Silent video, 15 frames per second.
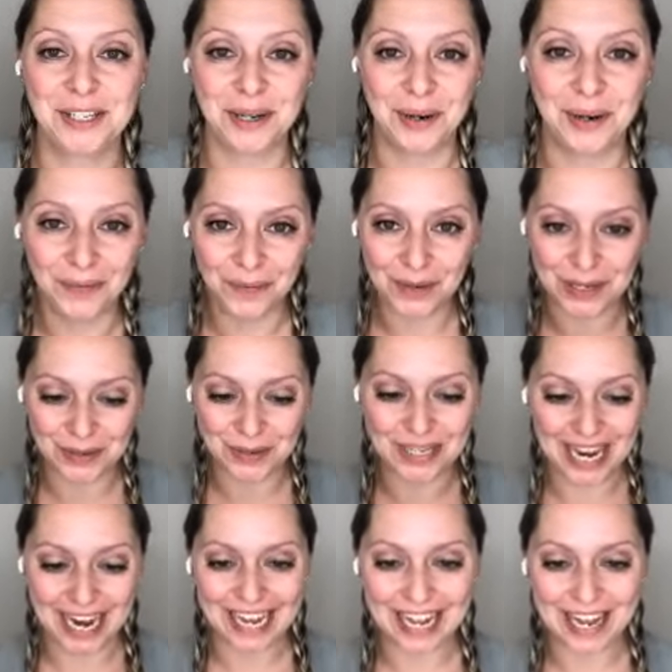so when you
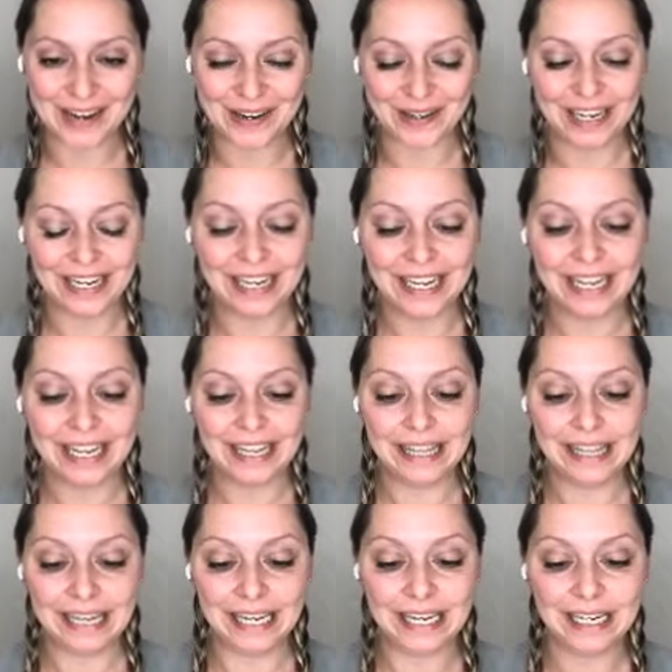take out
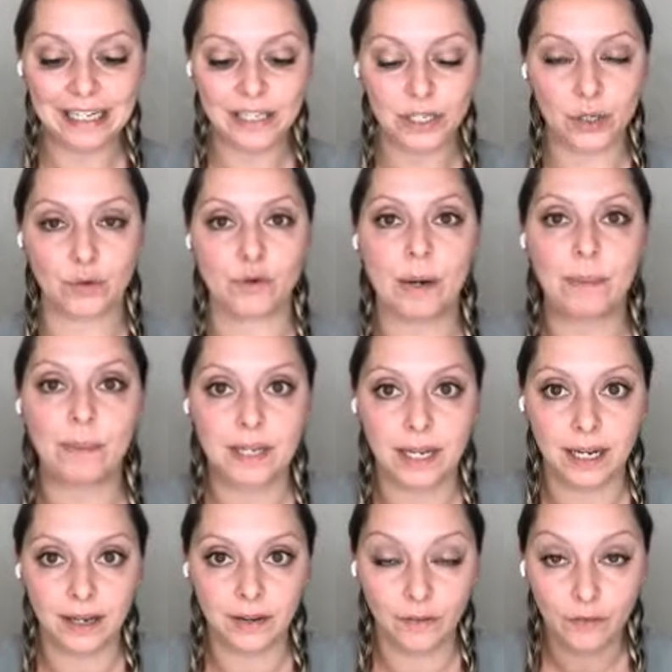the
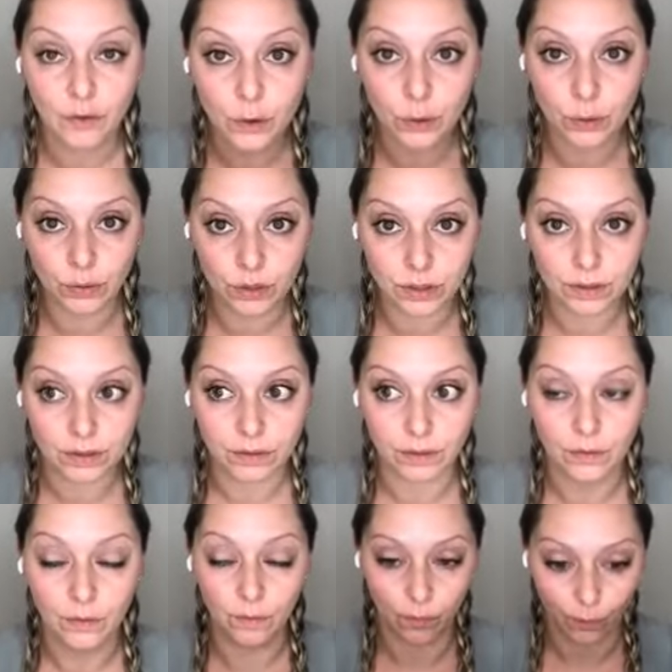disrupting foods
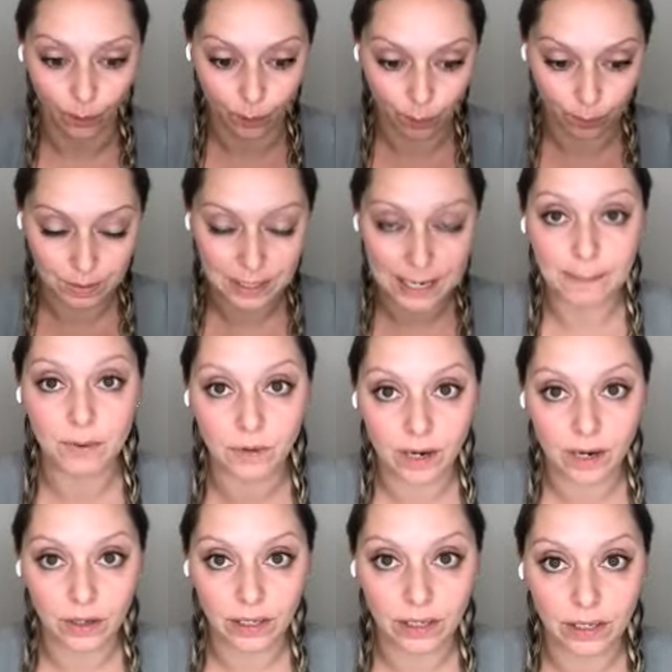
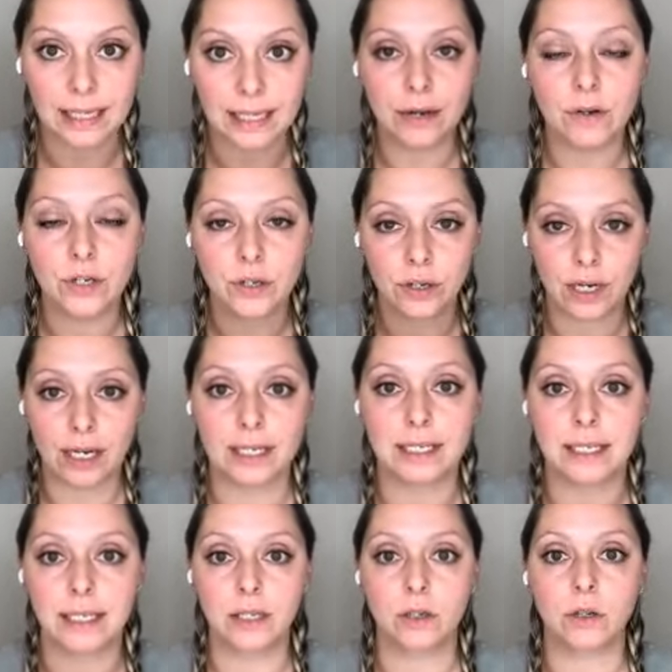temporarily, it allows your gut
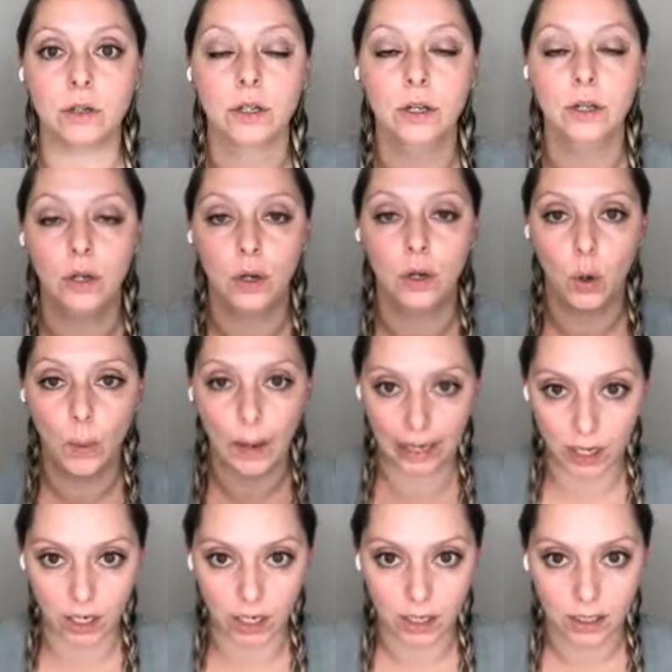to heal
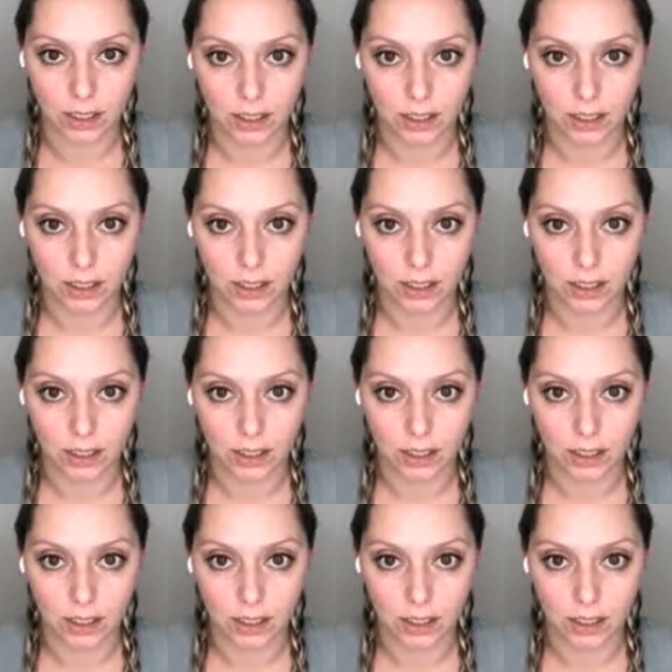quicker.